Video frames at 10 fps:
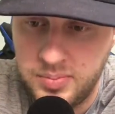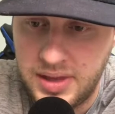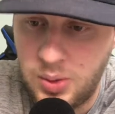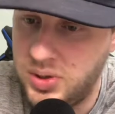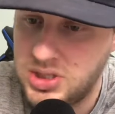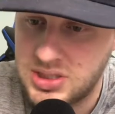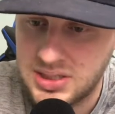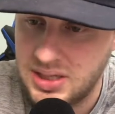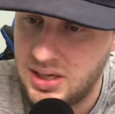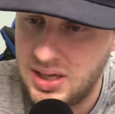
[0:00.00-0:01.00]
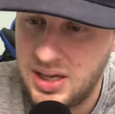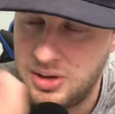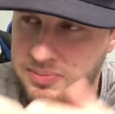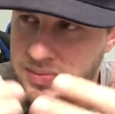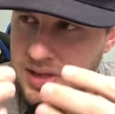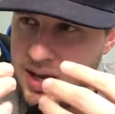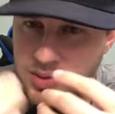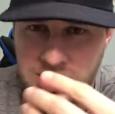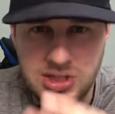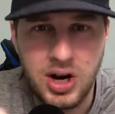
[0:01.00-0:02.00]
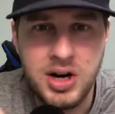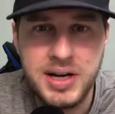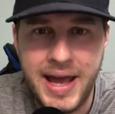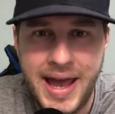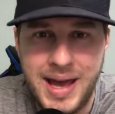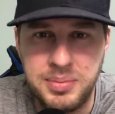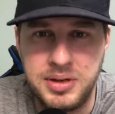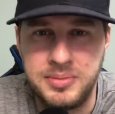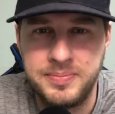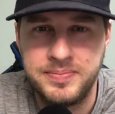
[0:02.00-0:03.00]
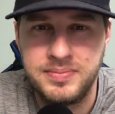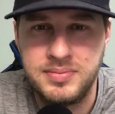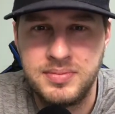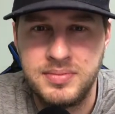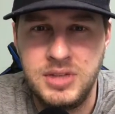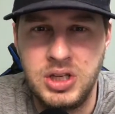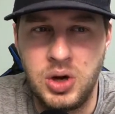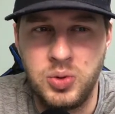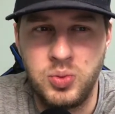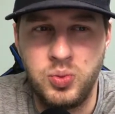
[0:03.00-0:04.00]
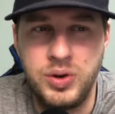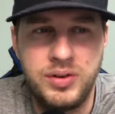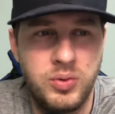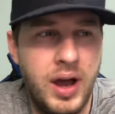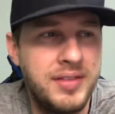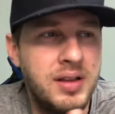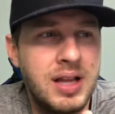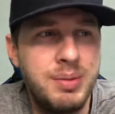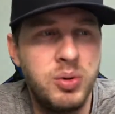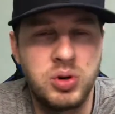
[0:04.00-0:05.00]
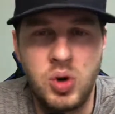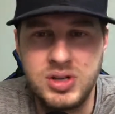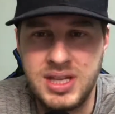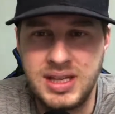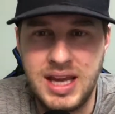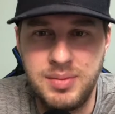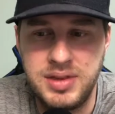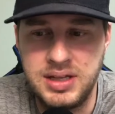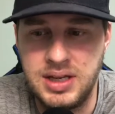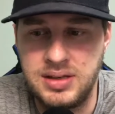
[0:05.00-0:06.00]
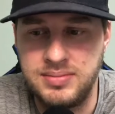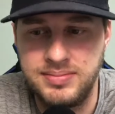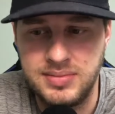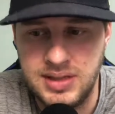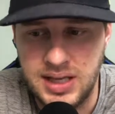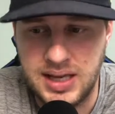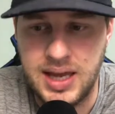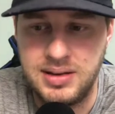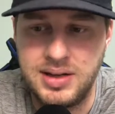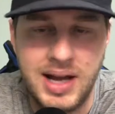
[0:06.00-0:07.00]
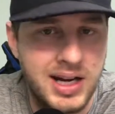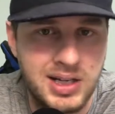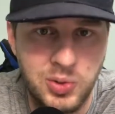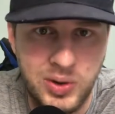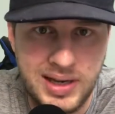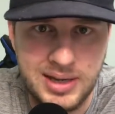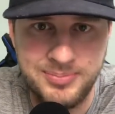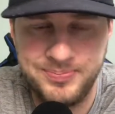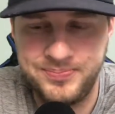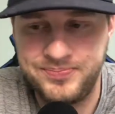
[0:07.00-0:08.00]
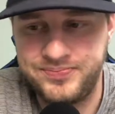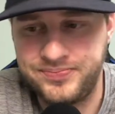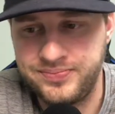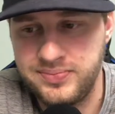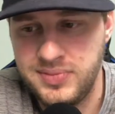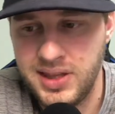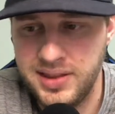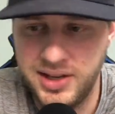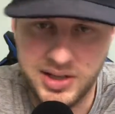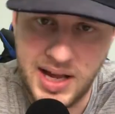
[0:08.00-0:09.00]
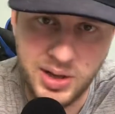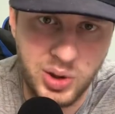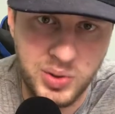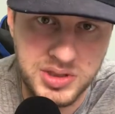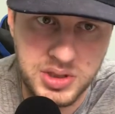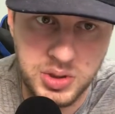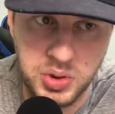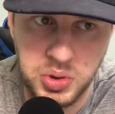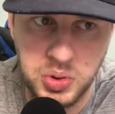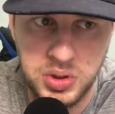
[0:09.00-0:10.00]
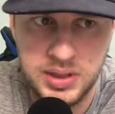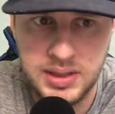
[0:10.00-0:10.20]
And it was starting to happen. I think a lot of people were going to that game thinking, again, they're not going to win. They're not going to